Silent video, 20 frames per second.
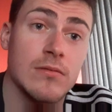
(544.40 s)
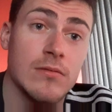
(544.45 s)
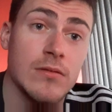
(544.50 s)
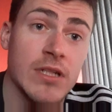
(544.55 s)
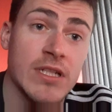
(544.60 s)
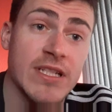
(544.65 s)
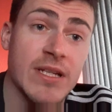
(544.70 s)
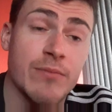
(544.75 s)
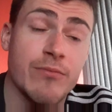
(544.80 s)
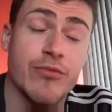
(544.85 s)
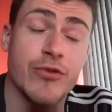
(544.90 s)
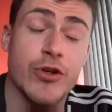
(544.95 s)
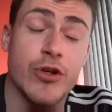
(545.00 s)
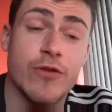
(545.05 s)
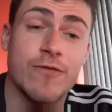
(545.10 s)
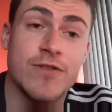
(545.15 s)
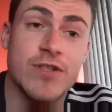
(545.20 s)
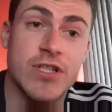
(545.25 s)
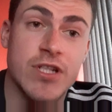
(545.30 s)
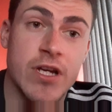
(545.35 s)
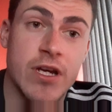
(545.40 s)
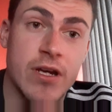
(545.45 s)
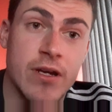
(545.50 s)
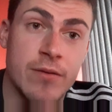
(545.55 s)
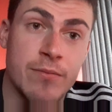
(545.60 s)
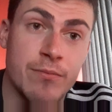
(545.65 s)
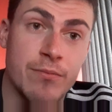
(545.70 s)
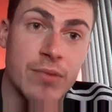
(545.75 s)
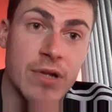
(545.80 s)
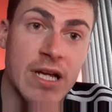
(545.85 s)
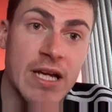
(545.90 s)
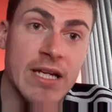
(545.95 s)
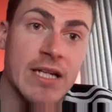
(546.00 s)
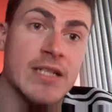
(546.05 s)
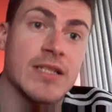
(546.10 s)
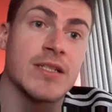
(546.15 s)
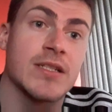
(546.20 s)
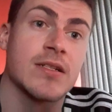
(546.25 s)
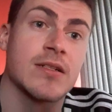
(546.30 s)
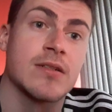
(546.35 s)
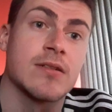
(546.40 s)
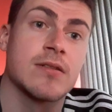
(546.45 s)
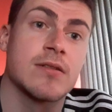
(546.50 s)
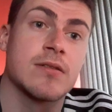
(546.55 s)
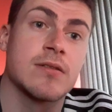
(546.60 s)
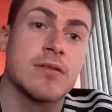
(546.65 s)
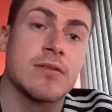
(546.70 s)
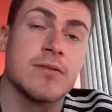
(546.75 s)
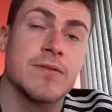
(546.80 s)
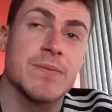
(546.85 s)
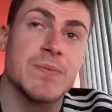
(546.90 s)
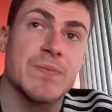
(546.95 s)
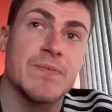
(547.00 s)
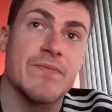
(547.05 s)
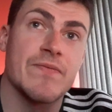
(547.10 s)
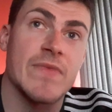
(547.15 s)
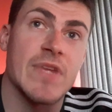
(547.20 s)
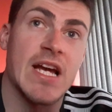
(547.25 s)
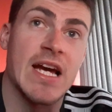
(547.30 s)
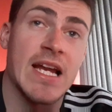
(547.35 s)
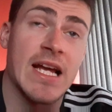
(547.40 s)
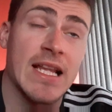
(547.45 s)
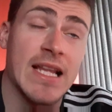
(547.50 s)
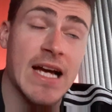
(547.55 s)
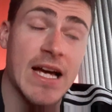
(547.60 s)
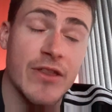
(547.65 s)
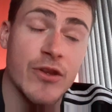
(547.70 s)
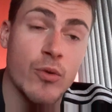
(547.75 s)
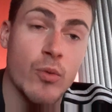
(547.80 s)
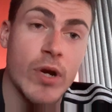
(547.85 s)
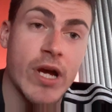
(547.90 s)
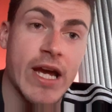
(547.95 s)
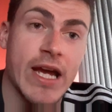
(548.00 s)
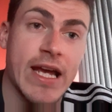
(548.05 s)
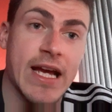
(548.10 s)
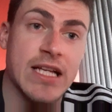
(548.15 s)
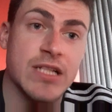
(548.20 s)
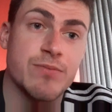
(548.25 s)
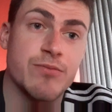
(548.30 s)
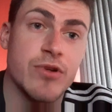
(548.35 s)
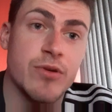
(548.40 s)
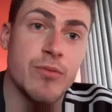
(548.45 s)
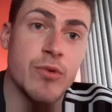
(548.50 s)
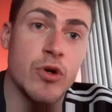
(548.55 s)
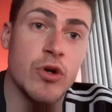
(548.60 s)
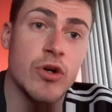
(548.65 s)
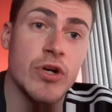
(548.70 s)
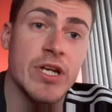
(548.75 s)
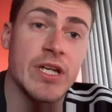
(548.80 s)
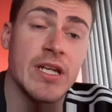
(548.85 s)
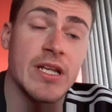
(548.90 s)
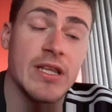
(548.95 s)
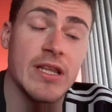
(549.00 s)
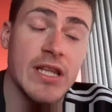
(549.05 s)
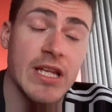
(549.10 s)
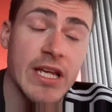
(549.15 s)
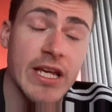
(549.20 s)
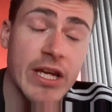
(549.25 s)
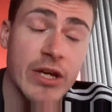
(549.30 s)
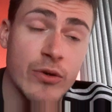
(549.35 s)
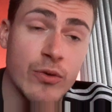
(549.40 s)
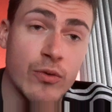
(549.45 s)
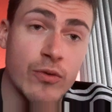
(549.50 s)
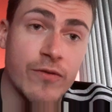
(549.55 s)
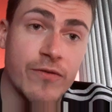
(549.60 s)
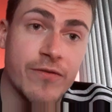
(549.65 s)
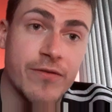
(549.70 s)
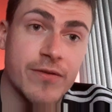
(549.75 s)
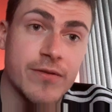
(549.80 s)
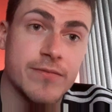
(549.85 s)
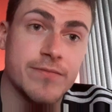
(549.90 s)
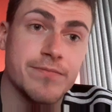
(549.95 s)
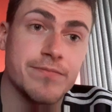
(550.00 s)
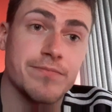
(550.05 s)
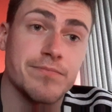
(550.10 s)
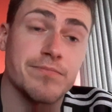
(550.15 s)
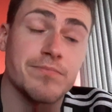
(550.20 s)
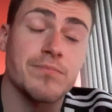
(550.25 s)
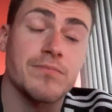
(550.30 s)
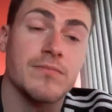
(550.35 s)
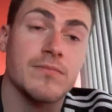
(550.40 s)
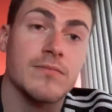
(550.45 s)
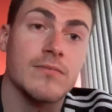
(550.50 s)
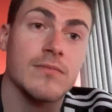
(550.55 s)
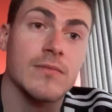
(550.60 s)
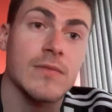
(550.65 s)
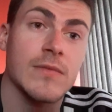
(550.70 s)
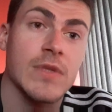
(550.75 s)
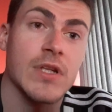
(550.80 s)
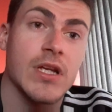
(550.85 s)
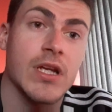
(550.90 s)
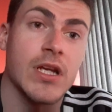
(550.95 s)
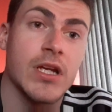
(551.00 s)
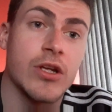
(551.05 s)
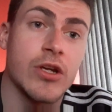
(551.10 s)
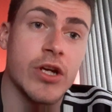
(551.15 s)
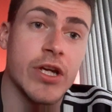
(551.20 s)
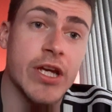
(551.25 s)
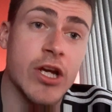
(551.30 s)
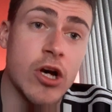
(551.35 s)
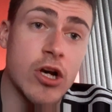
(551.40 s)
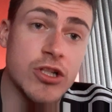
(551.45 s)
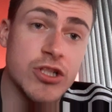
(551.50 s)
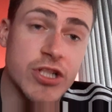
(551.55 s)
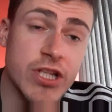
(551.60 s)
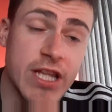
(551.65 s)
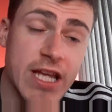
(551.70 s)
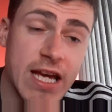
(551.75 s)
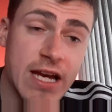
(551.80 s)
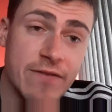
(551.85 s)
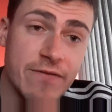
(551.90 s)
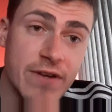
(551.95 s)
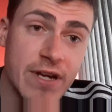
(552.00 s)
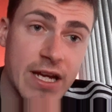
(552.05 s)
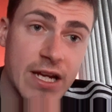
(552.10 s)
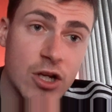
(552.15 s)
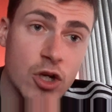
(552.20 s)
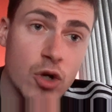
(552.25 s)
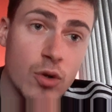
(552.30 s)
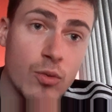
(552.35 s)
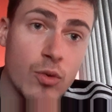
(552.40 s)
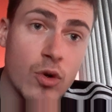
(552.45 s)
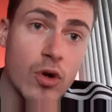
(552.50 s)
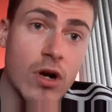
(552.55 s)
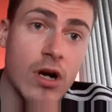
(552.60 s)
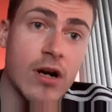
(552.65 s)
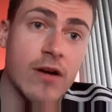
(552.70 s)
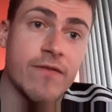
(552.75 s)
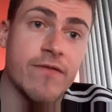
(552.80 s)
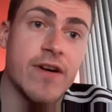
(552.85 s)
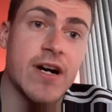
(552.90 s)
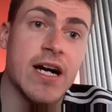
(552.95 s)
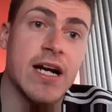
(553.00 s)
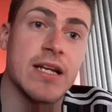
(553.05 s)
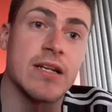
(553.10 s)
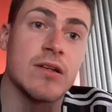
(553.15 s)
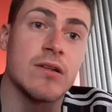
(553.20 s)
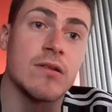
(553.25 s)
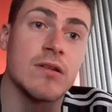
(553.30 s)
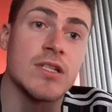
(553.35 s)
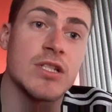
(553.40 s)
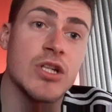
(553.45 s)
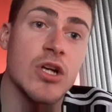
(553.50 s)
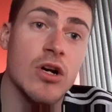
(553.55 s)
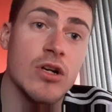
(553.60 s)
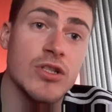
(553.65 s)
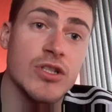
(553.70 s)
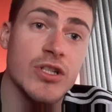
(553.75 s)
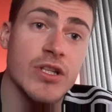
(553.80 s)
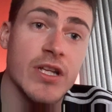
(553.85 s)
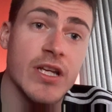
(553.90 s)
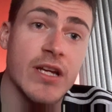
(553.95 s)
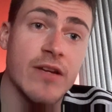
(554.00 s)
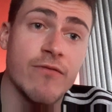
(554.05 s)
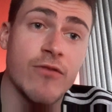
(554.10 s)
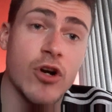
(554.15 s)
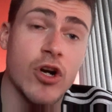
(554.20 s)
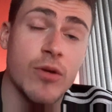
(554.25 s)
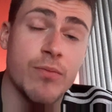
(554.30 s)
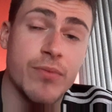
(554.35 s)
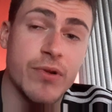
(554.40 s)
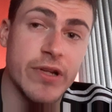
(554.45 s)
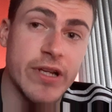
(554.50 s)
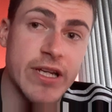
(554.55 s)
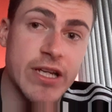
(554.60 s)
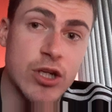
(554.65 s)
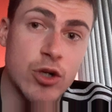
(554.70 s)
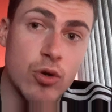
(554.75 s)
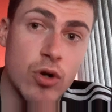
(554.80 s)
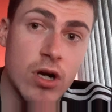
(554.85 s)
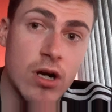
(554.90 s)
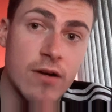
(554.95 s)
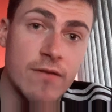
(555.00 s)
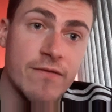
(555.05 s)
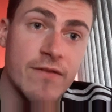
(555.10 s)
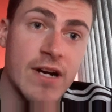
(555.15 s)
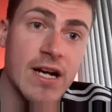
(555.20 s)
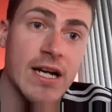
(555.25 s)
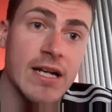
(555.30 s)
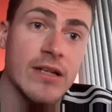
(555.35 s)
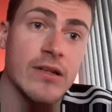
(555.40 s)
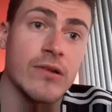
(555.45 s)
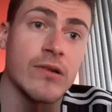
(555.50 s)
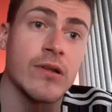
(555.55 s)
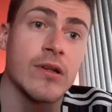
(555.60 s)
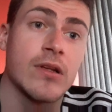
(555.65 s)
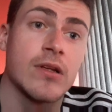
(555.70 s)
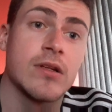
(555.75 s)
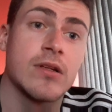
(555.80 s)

he's improved certain players. And I like the way he has promoted the youth. You know, he got us to the FA Cup quarter final, he's got us to the Europa League quarter final